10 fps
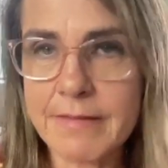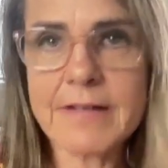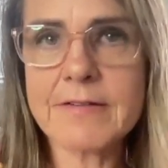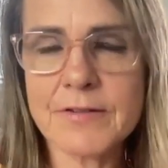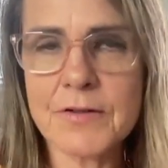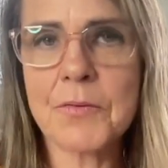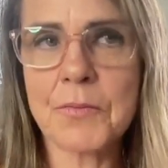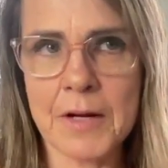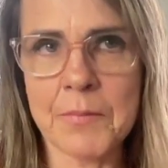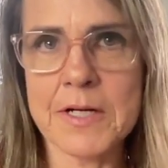That's
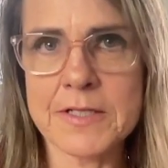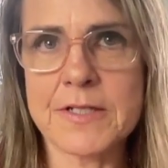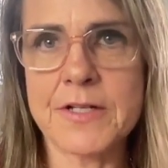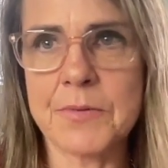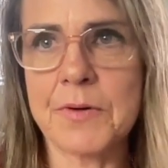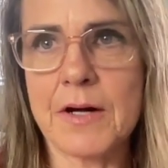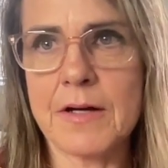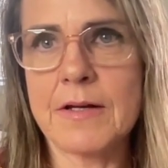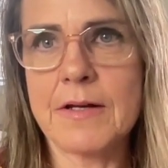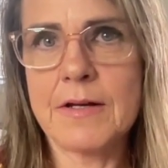what I wanted to do.
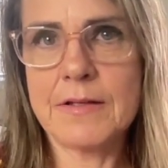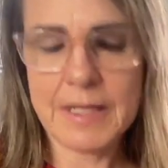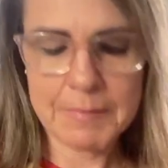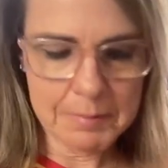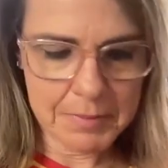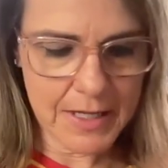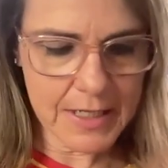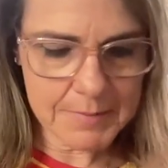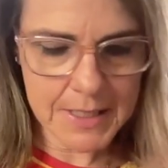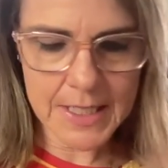That had been
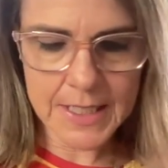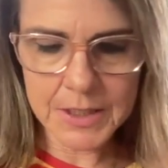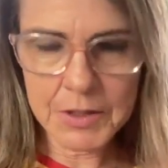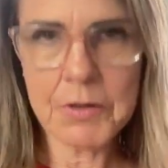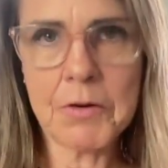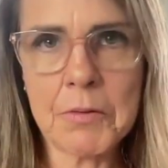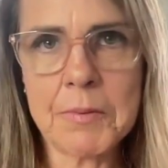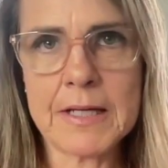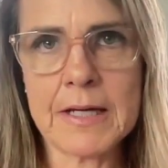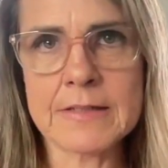playing in my head all
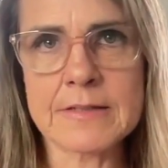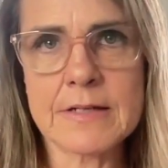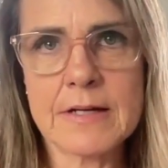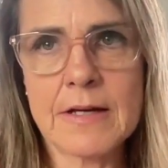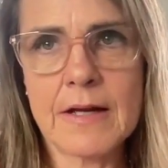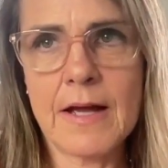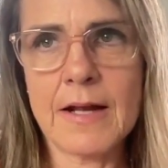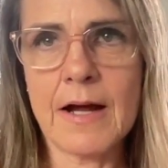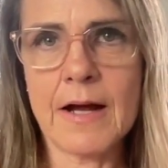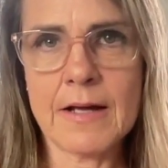weekend.
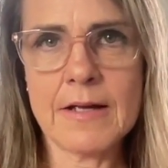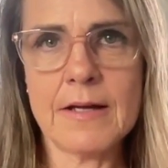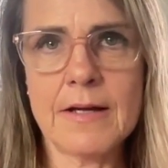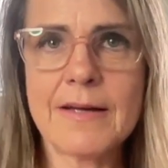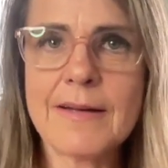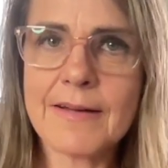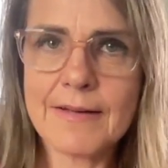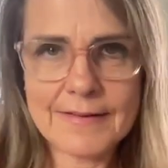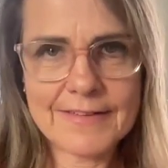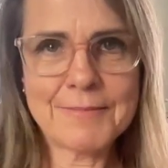And I
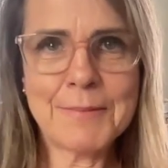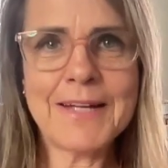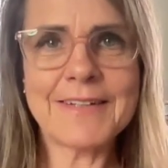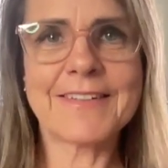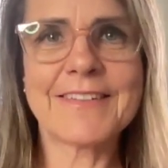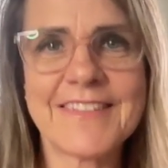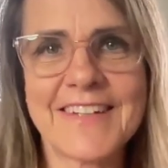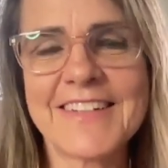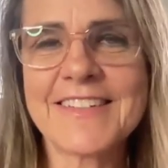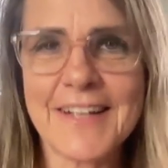smiled
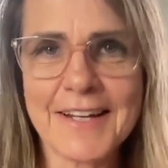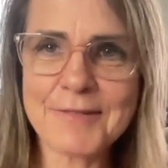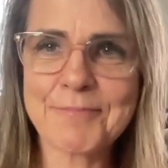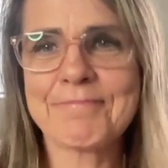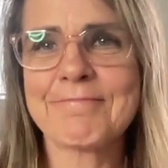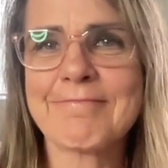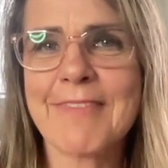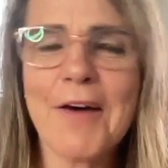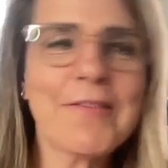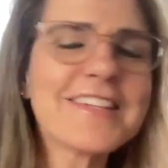and I said,
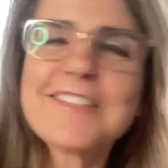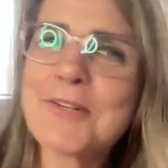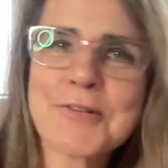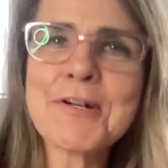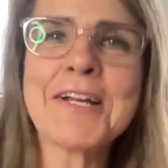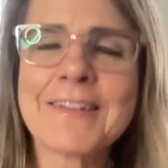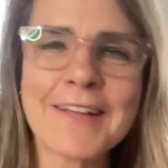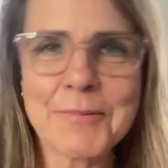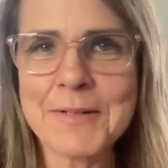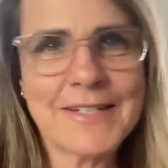"Oh, that's so great. I
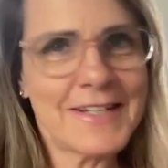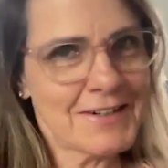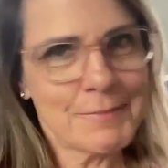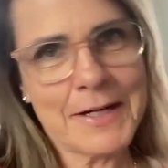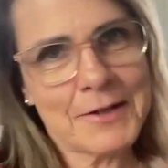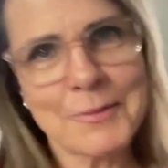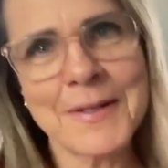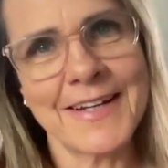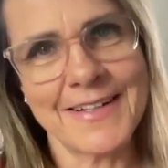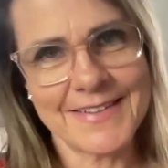can't wait to hear about your
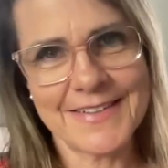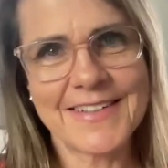weekend."